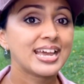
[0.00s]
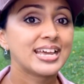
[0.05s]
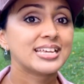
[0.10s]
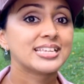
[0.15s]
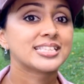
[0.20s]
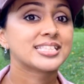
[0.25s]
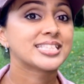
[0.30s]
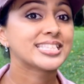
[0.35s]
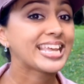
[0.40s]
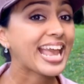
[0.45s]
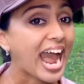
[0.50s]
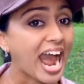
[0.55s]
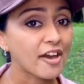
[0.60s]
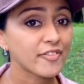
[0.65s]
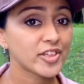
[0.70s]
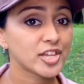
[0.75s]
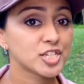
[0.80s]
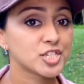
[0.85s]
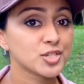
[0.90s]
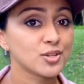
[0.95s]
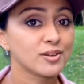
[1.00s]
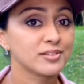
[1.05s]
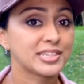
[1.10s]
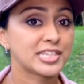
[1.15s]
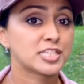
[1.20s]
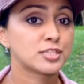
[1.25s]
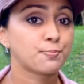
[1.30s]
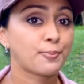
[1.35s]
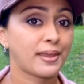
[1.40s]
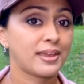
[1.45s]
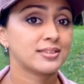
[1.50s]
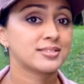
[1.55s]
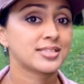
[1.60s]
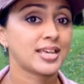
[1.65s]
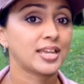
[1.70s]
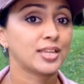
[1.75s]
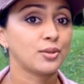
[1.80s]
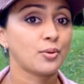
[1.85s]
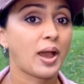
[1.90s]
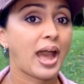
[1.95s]
See how they do in the space
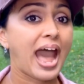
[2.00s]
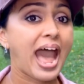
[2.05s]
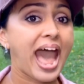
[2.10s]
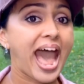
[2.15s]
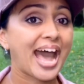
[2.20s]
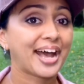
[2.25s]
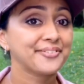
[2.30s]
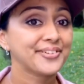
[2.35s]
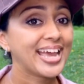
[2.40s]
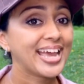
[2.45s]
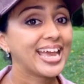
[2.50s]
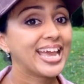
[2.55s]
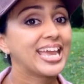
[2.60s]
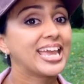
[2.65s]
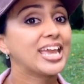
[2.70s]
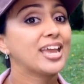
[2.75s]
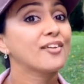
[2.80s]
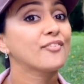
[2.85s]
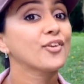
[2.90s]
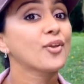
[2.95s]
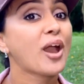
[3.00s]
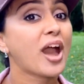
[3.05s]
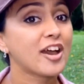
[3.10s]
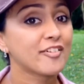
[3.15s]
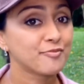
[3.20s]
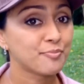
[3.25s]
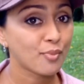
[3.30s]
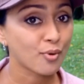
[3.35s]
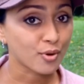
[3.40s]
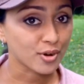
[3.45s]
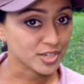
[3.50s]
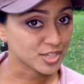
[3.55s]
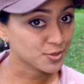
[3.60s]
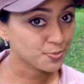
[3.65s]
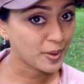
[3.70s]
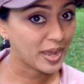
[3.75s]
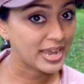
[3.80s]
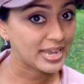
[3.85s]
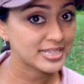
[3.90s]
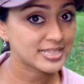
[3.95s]
that you have. If you have more
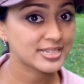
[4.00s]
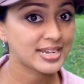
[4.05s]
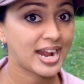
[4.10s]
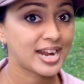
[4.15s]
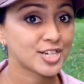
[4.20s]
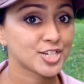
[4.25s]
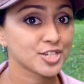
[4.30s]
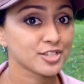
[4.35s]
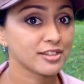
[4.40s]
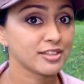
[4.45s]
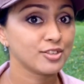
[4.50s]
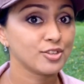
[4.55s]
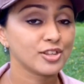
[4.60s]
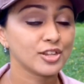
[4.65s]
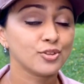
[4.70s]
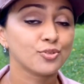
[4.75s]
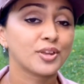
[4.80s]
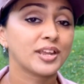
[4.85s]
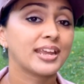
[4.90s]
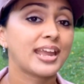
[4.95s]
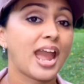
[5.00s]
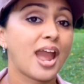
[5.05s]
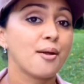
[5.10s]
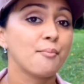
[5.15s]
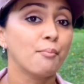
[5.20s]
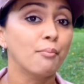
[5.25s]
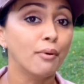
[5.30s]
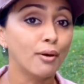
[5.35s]
space, naturally you can get more